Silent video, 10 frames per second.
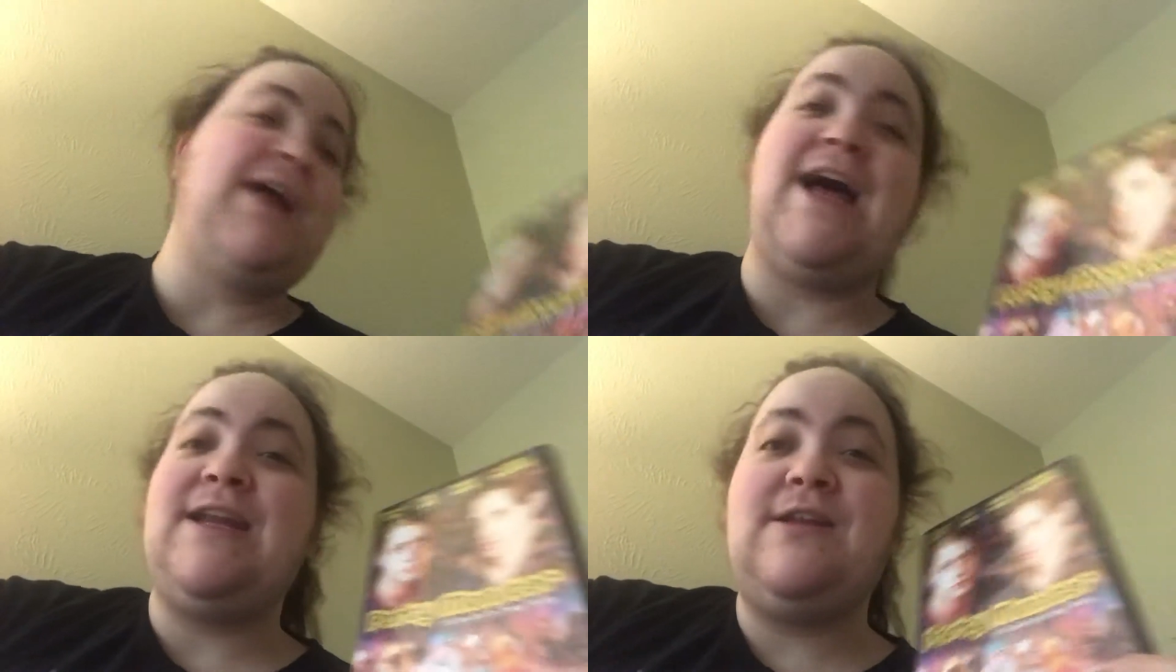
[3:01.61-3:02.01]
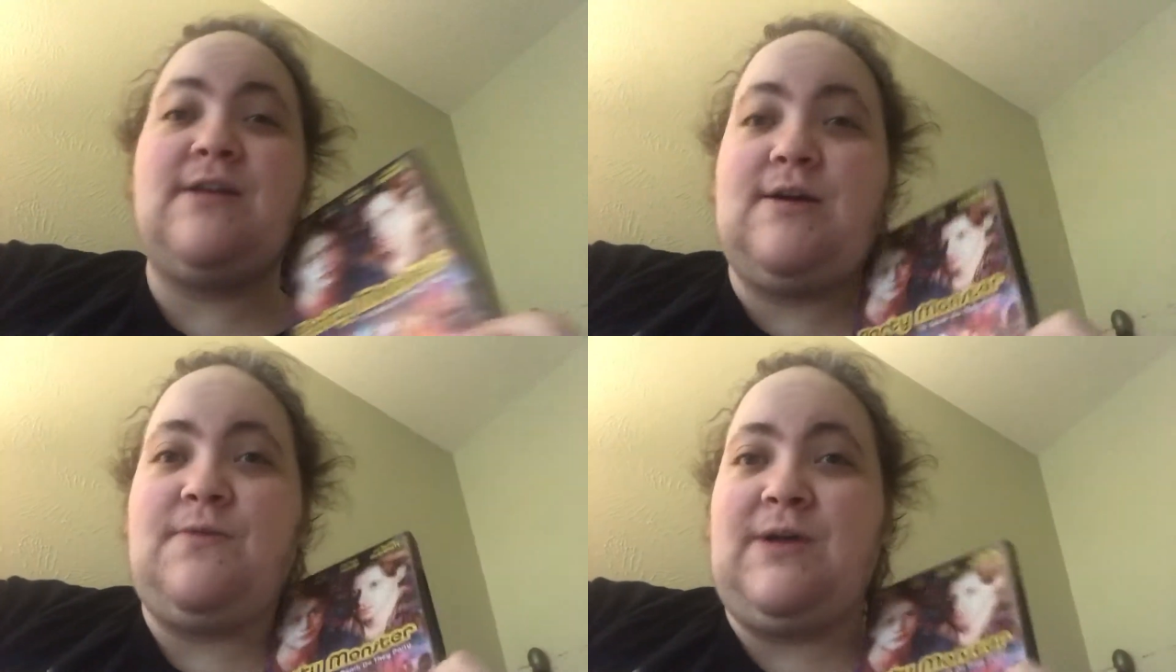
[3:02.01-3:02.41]
But I
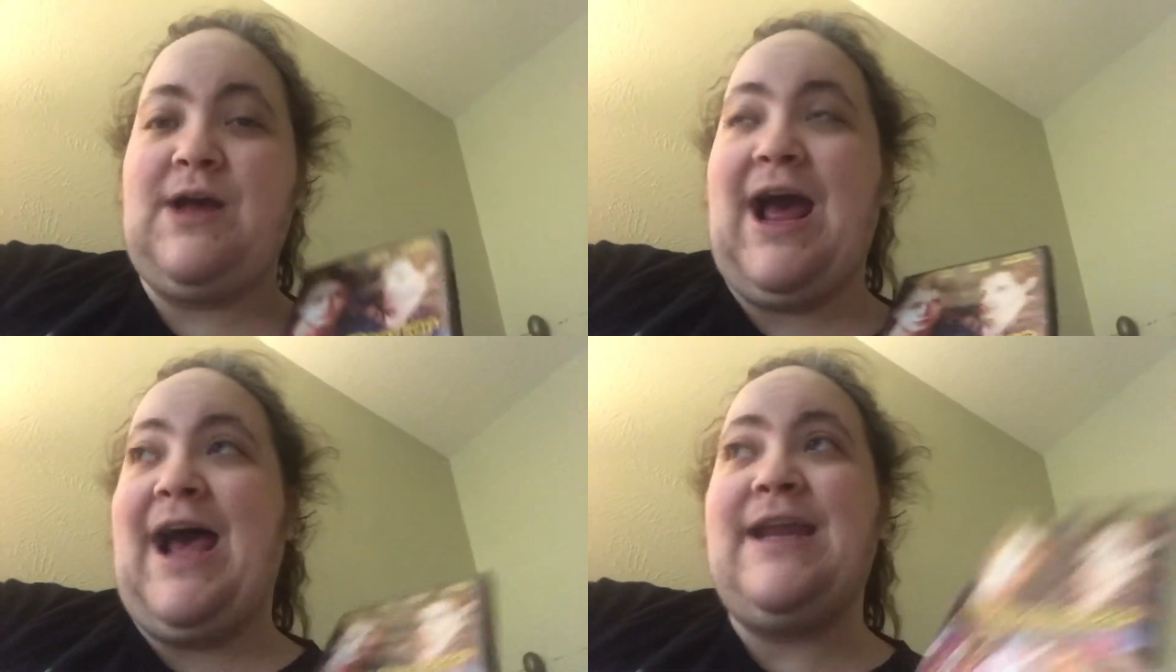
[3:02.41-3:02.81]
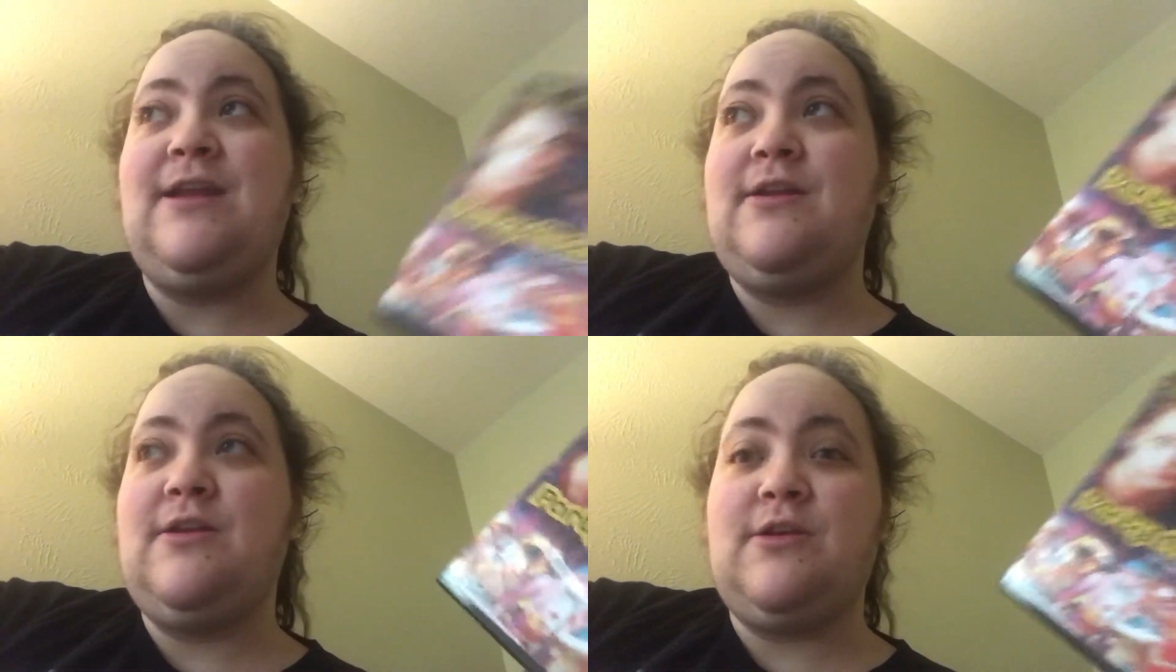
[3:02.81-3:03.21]
didn't know. I
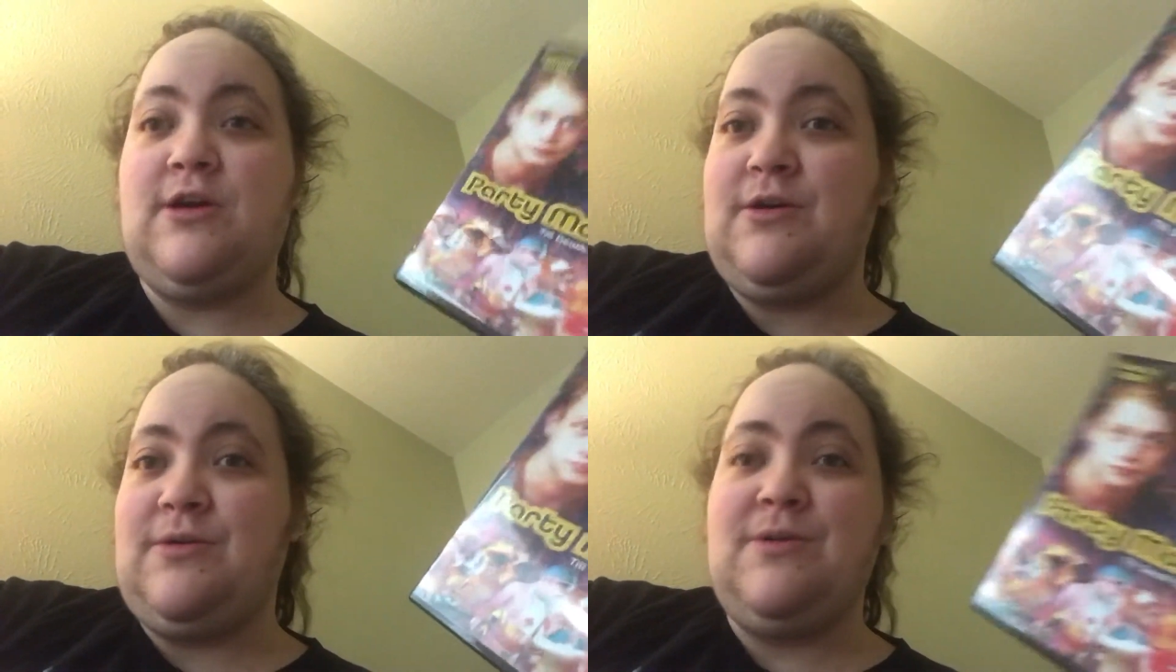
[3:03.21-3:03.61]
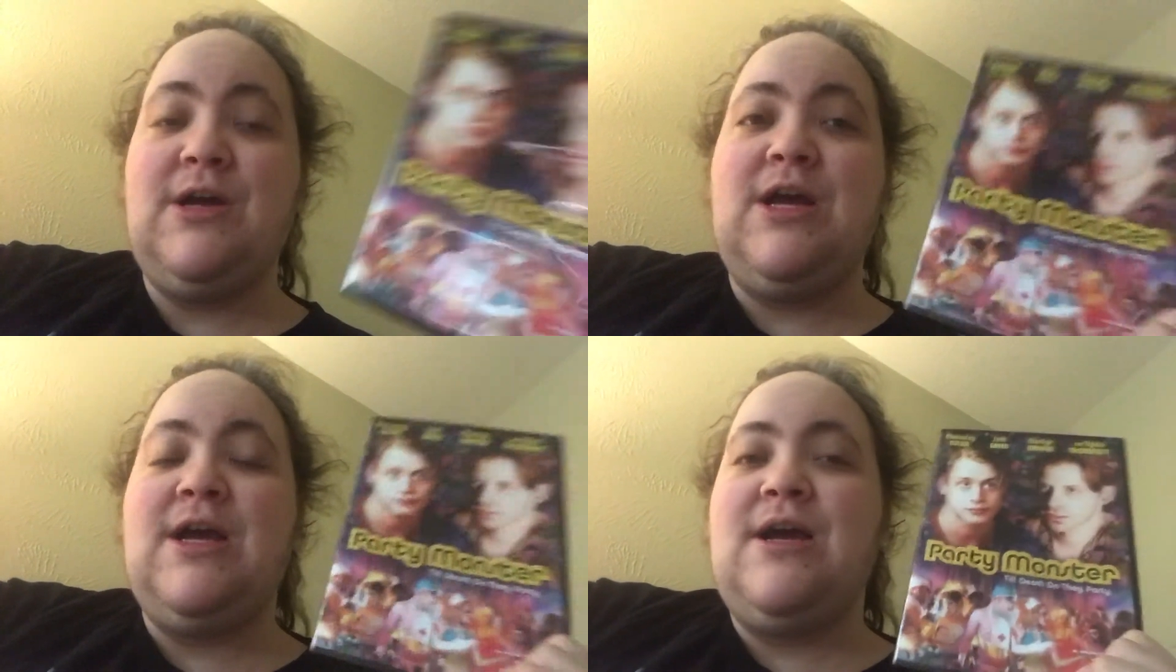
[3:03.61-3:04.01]
didn't know
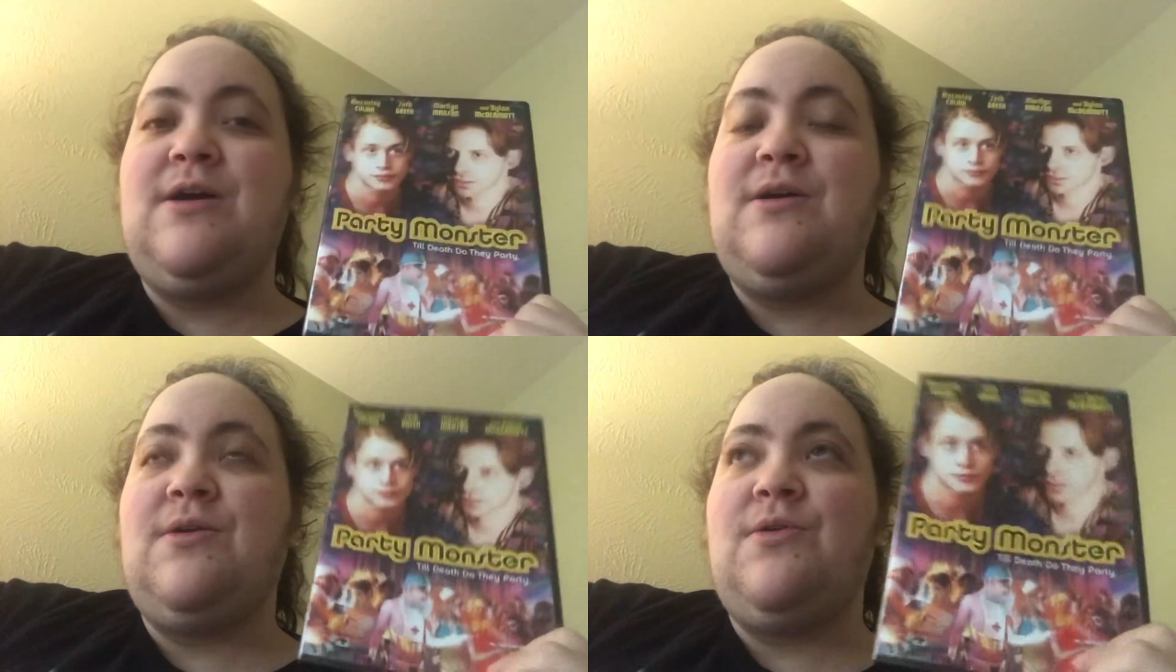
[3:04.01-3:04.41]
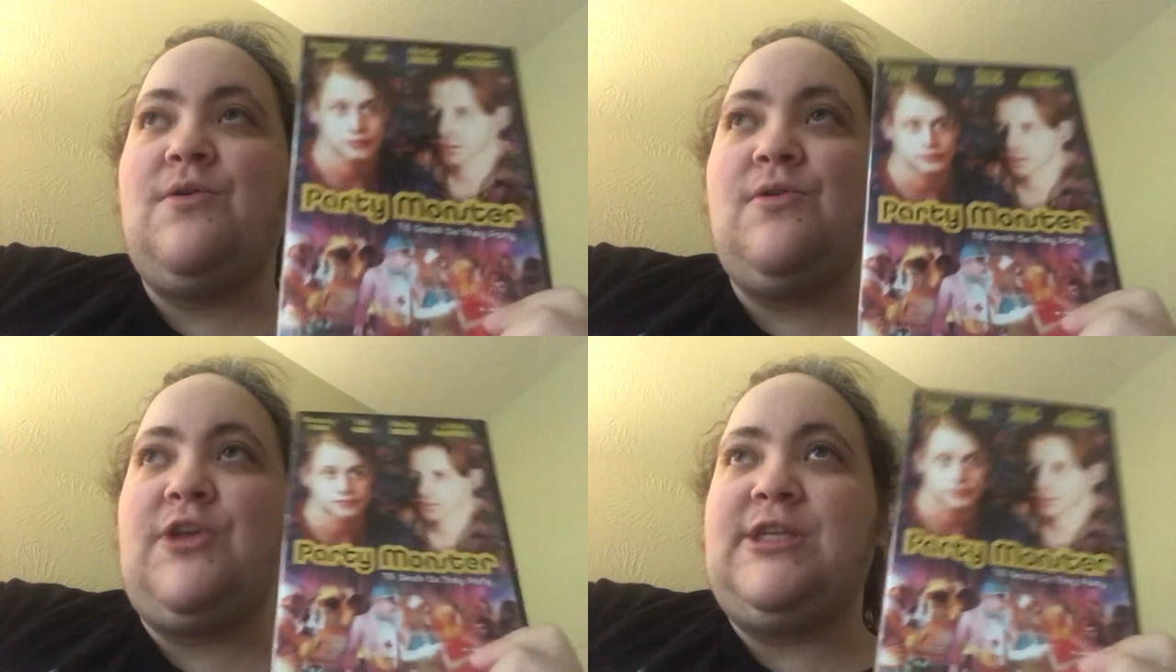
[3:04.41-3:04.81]

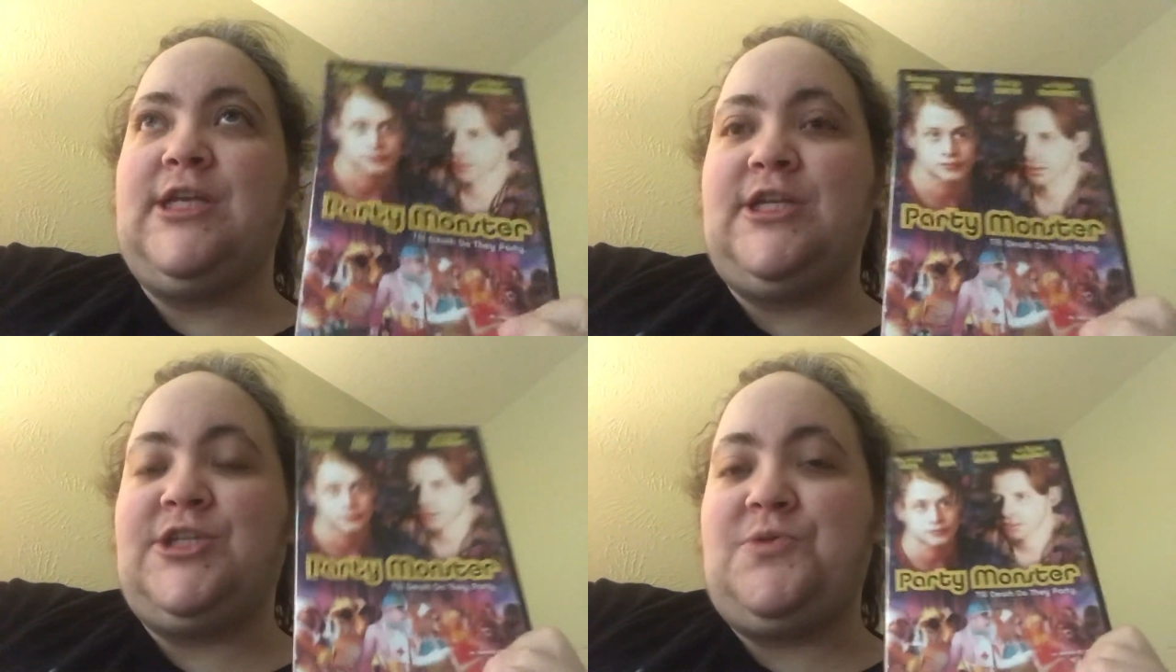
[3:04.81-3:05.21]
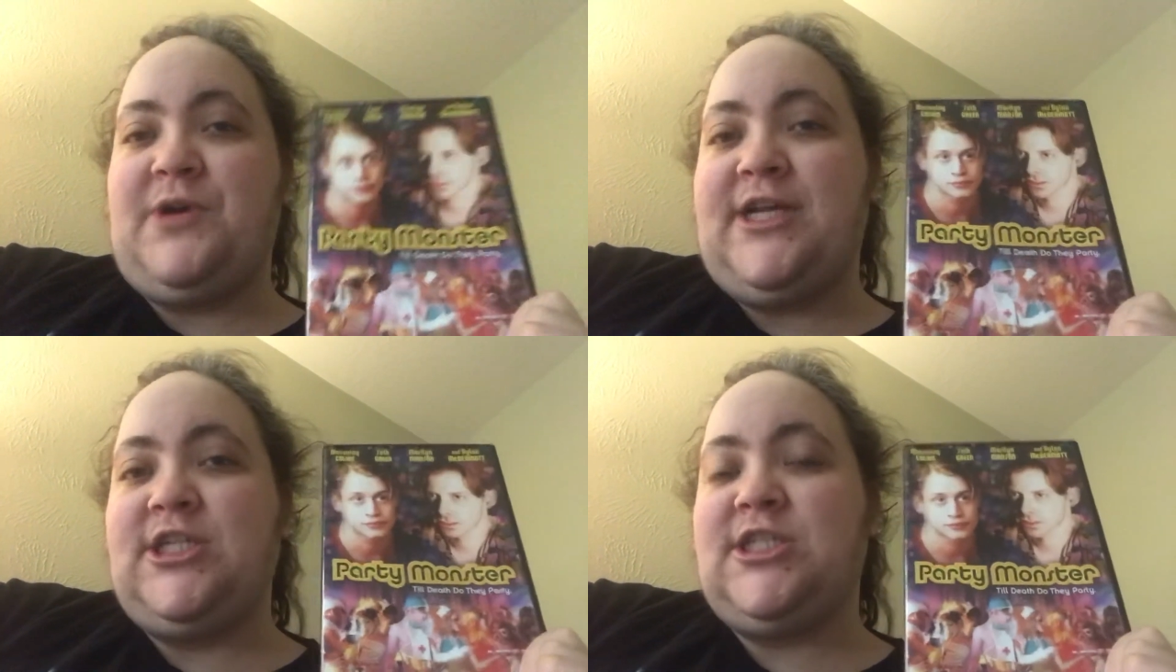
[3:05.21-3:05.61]
the
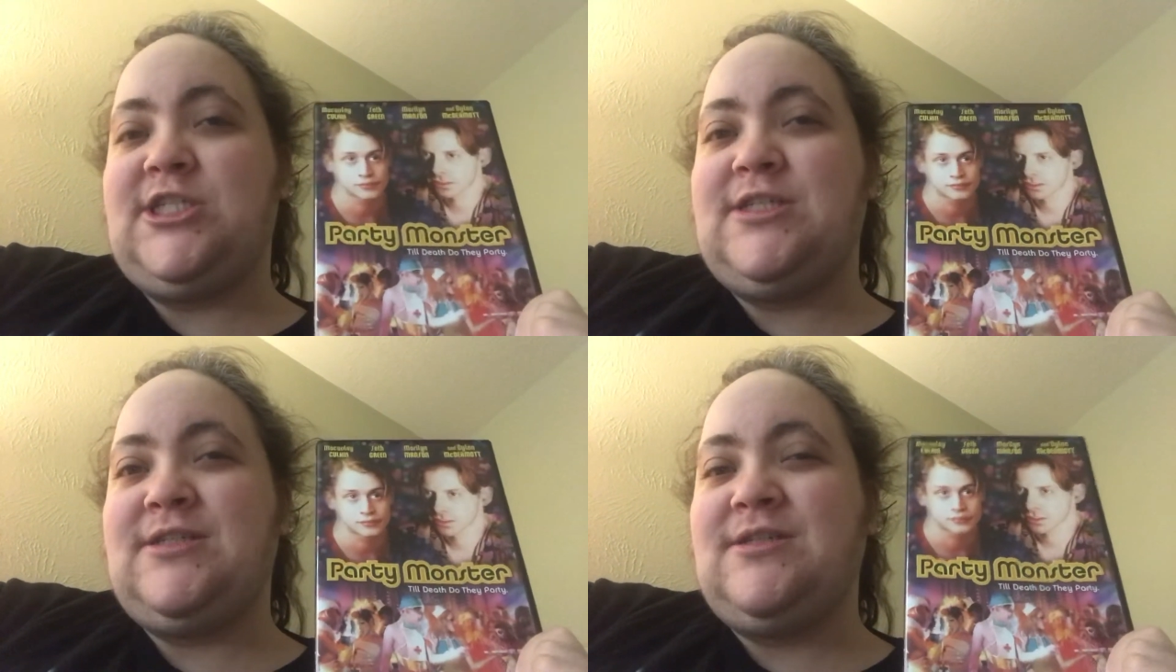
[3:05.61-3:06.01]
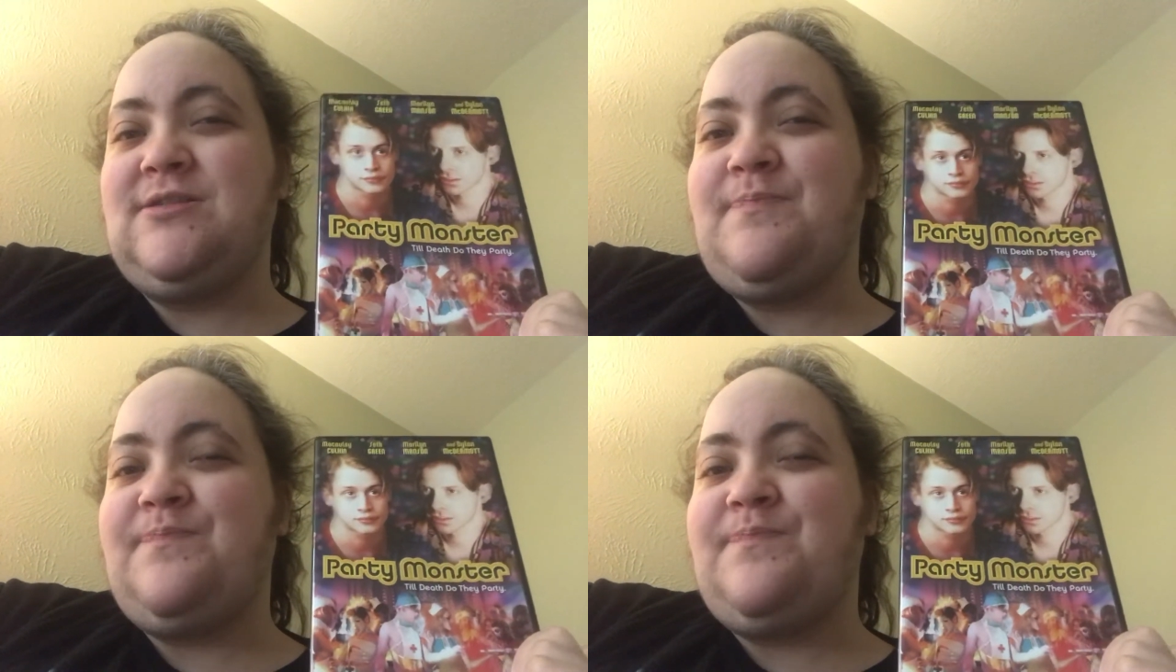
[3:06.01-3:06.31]
situation,